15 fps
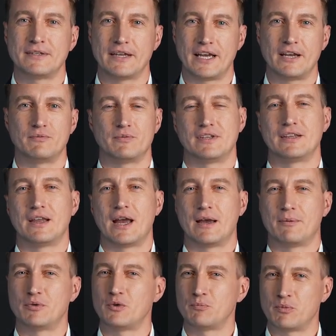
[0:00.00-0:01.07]
Every
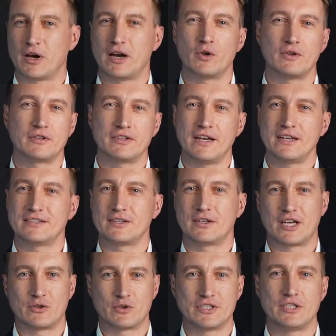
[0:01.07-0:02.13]
time you prioritize
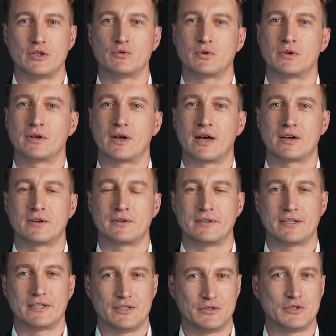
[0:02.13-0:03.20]
clarity over clutter,
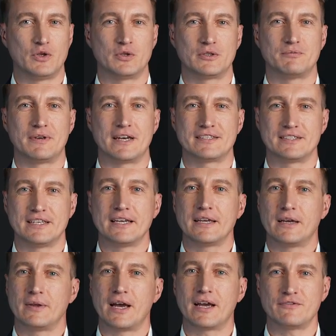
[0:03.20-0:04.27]
you're investing in
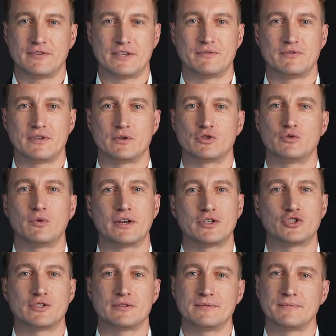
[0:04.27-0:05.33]
a life that feels
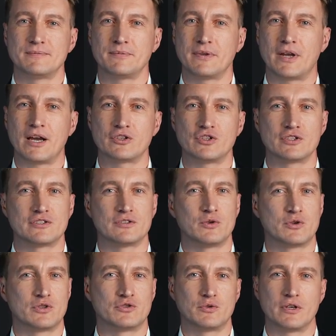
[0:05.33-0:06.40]
rich, not just
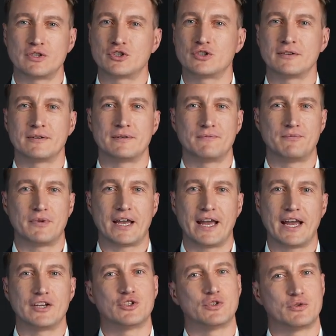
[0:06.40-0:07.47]
looks rich.
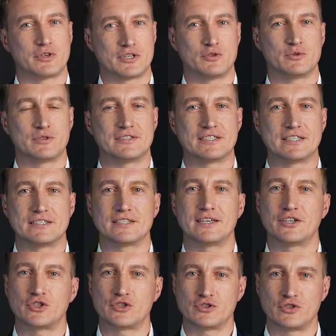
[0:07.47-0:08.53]
Financial literacy
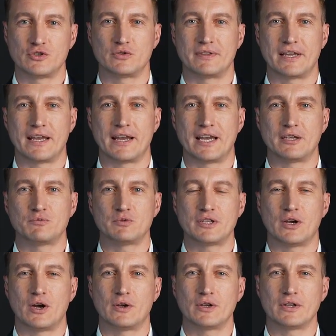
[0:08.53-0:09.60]
teaches you that every
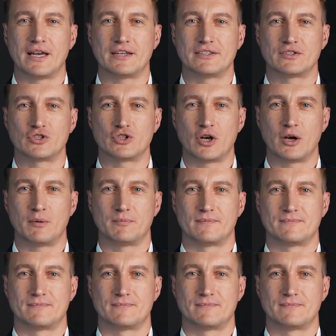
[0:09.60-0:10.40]
dollar has a job.